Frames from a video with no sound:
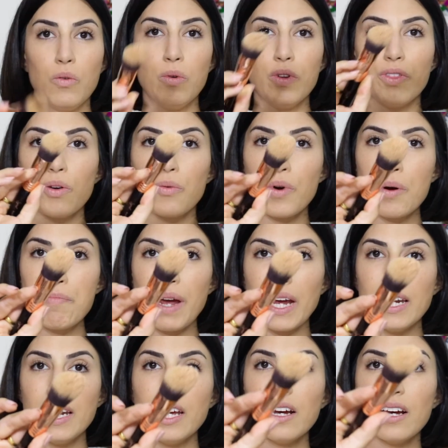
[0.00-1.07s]
With the
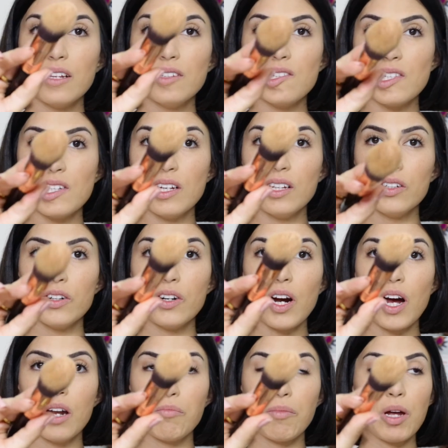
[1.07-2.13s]
remaining concealer
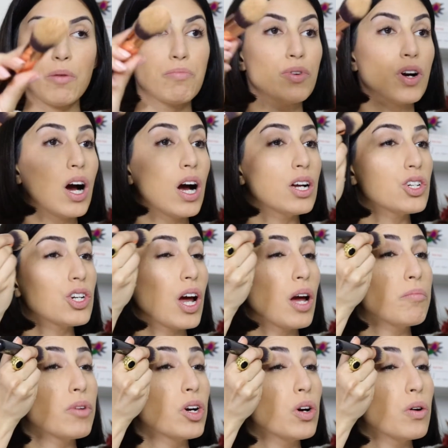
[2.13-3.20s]
on my brush,
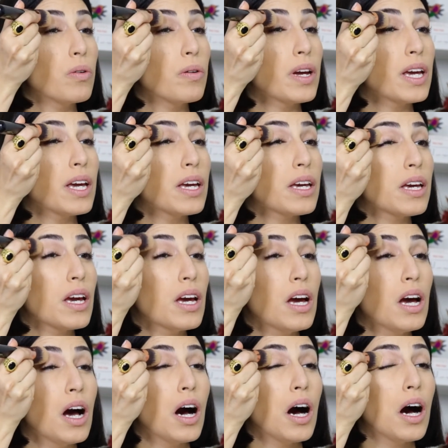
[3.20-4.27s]
I'm going
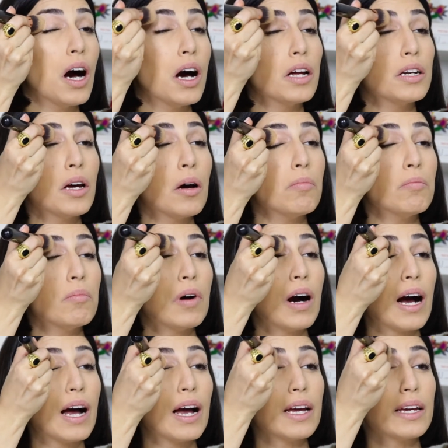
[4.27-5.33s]
on
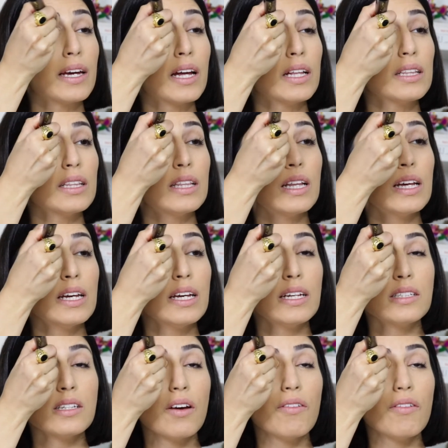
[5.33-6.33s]
my lid